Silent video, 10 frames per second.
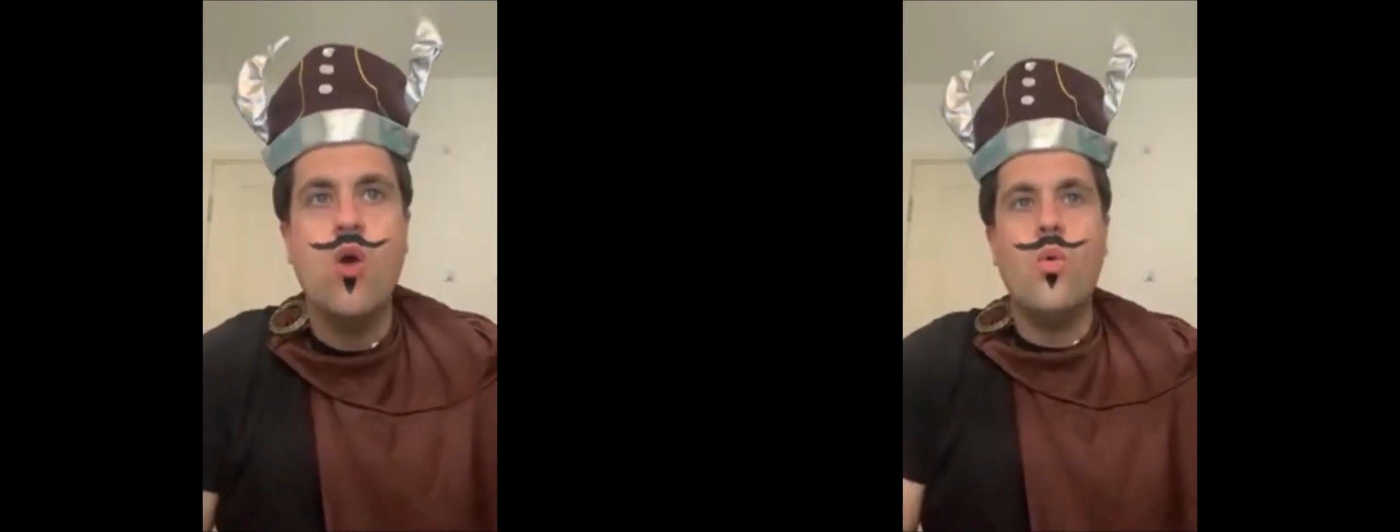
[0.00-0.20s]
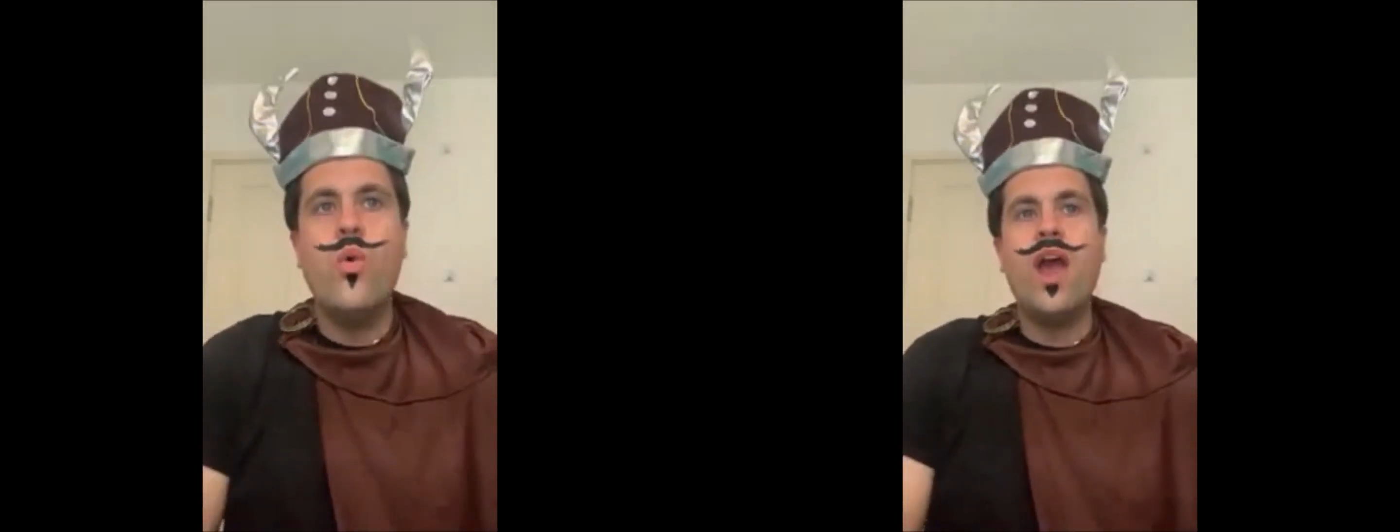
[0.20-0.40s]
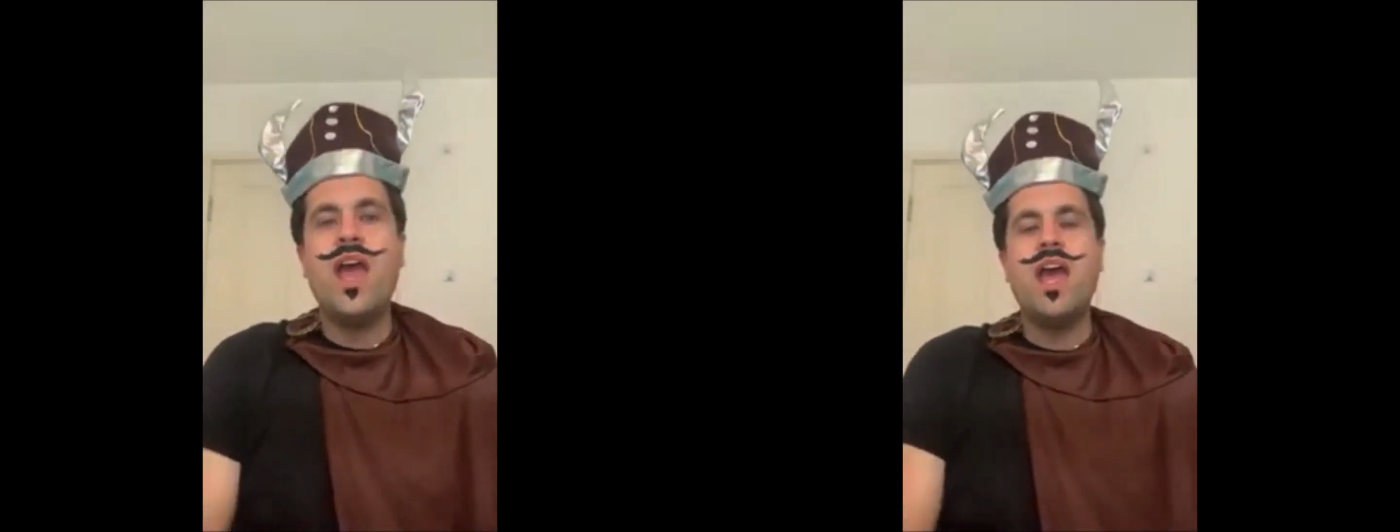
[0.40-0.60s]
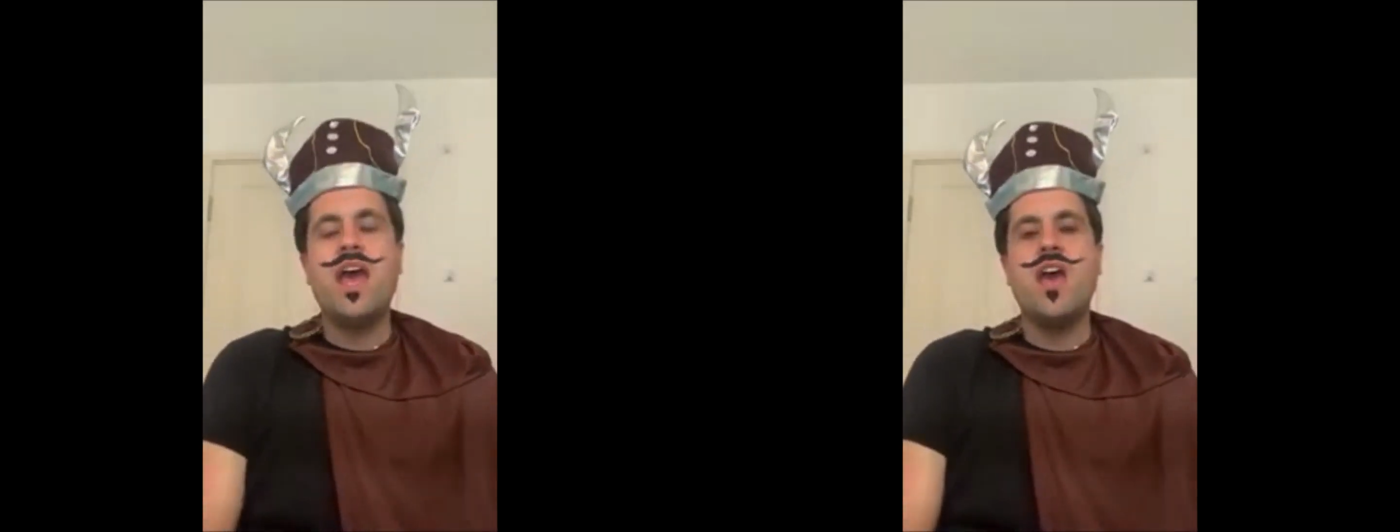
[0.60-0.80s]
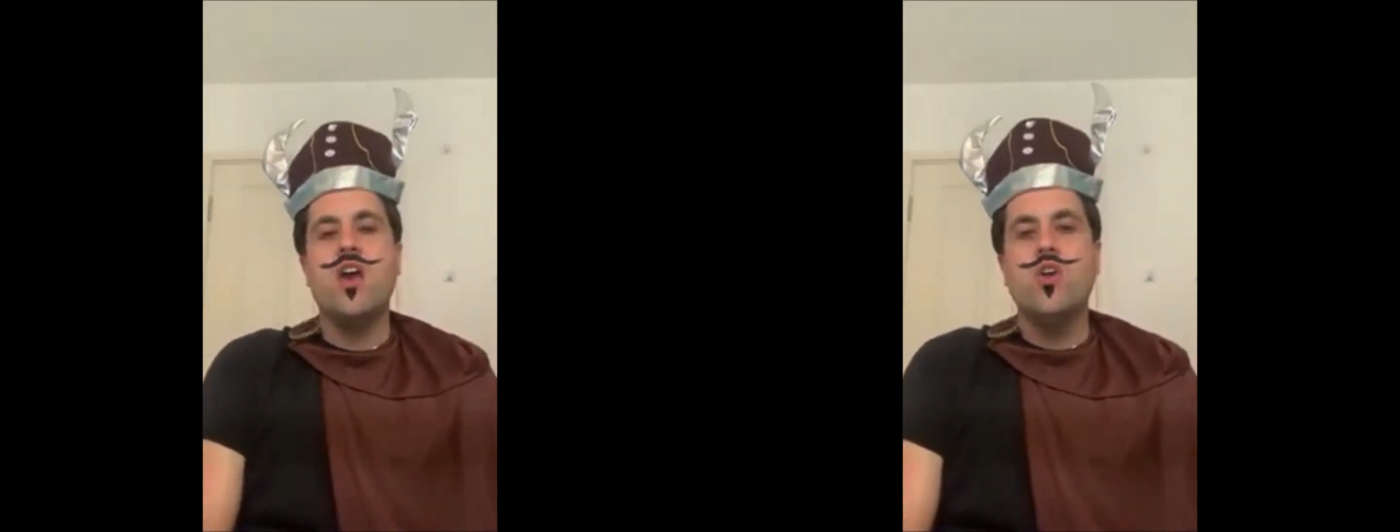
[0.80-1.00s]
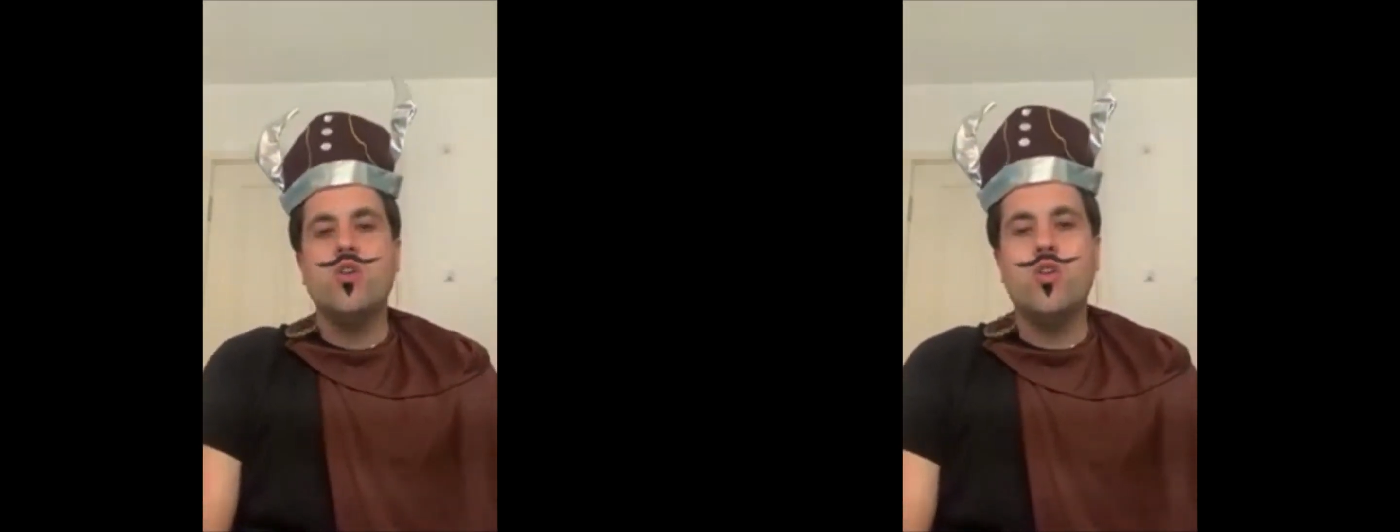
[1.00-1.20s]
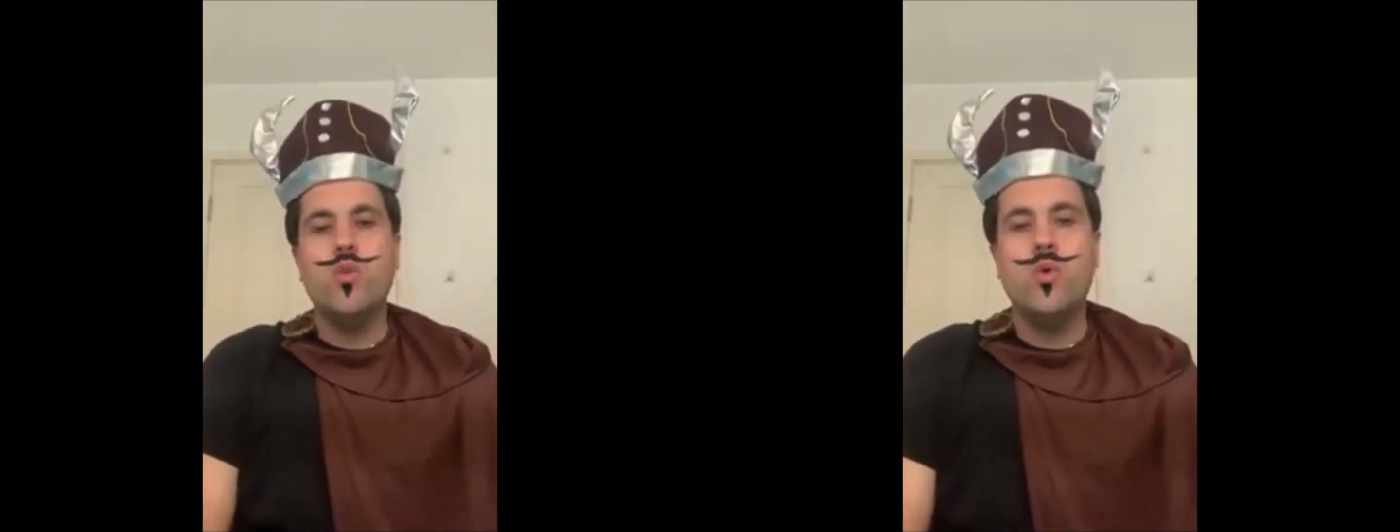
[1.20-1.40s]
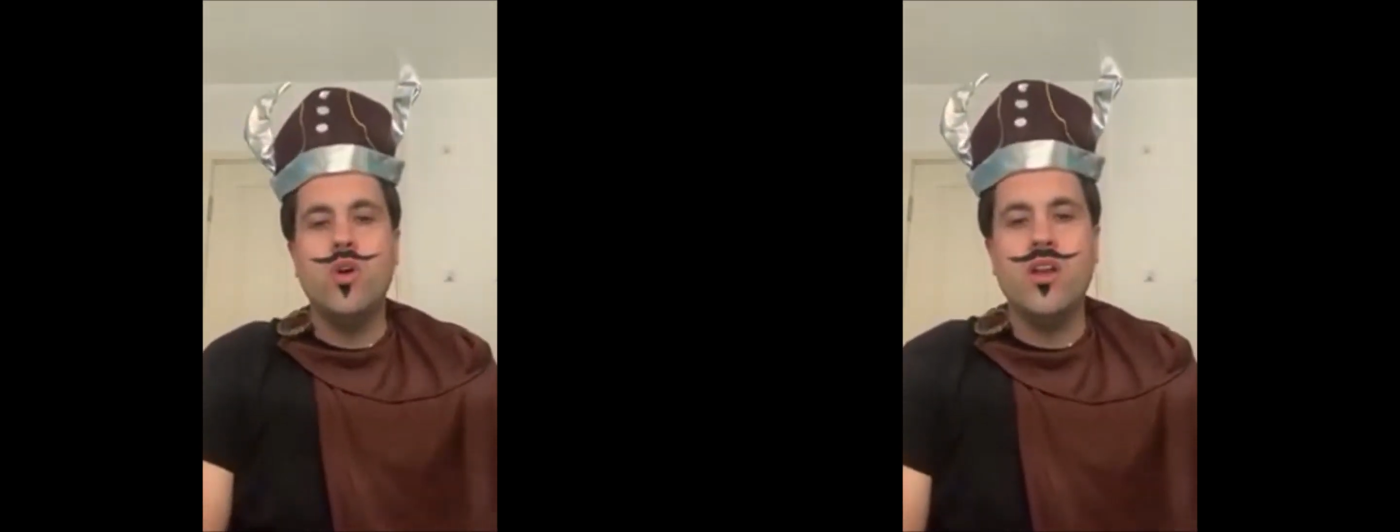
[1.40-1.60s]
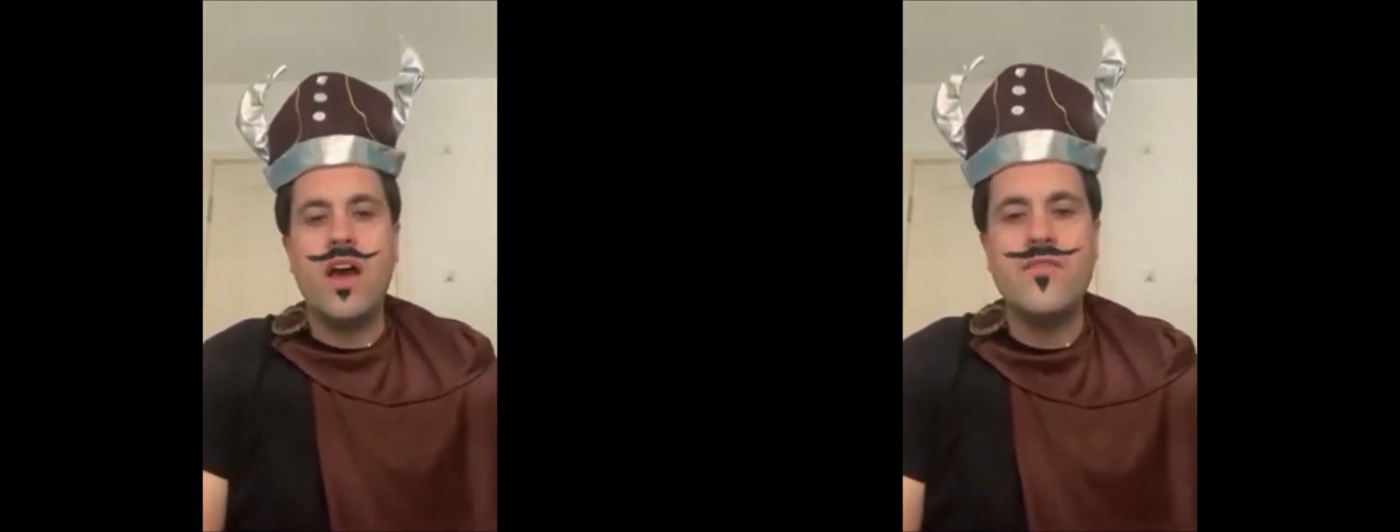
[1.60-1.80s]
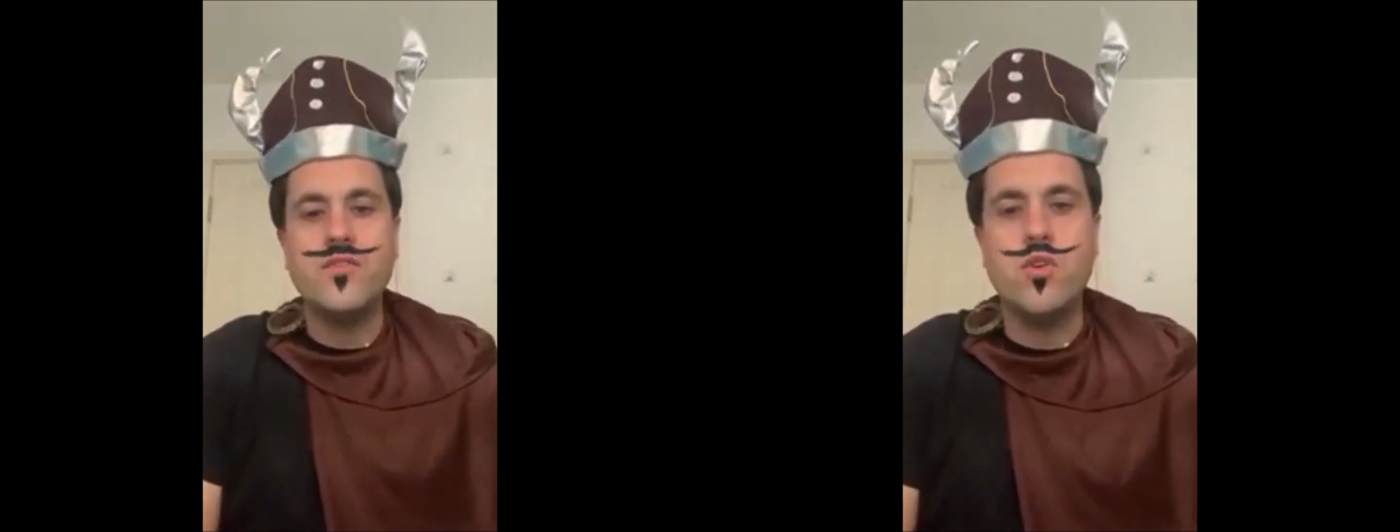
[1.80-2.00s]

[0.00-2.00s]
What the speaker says: where you will have